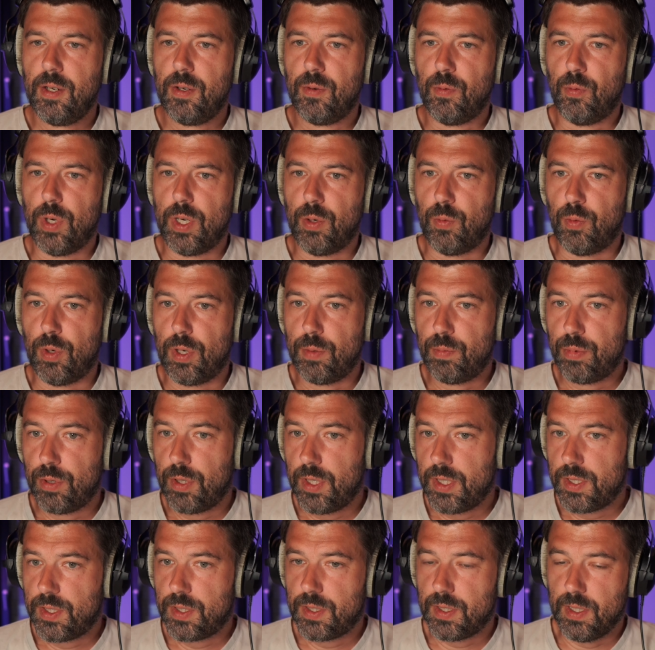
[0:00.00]
where
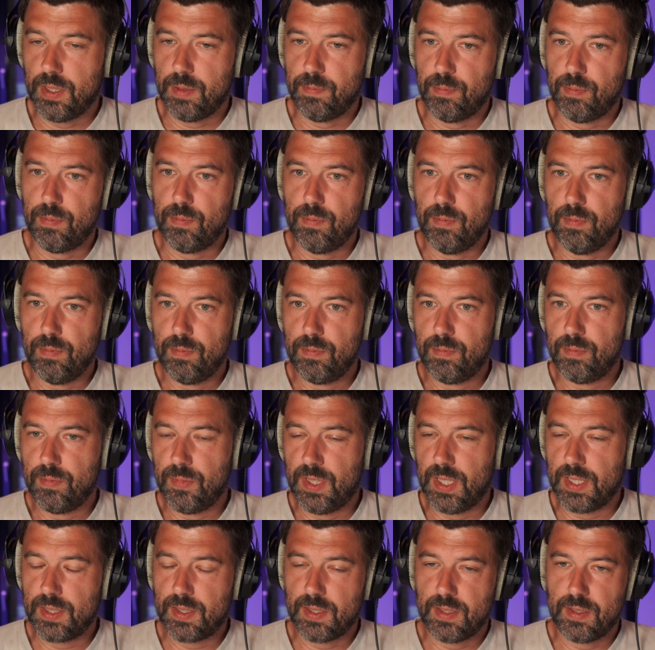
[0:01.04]
WordPress
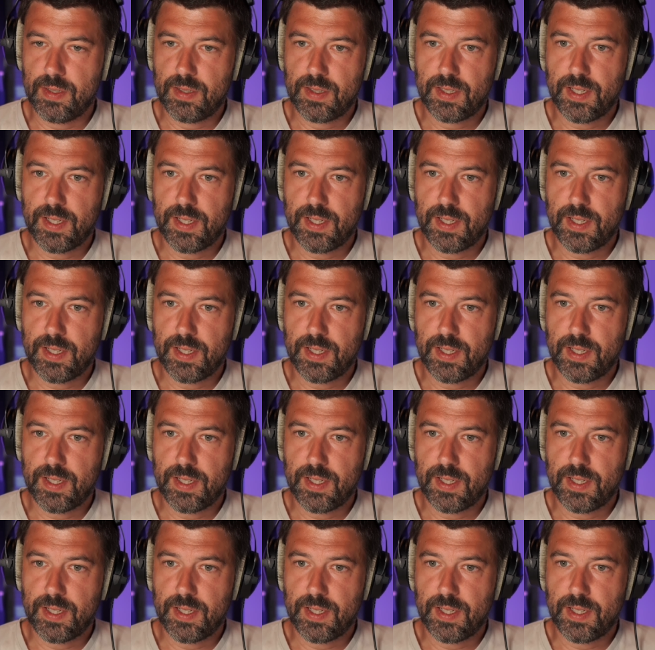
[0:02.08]
doesn't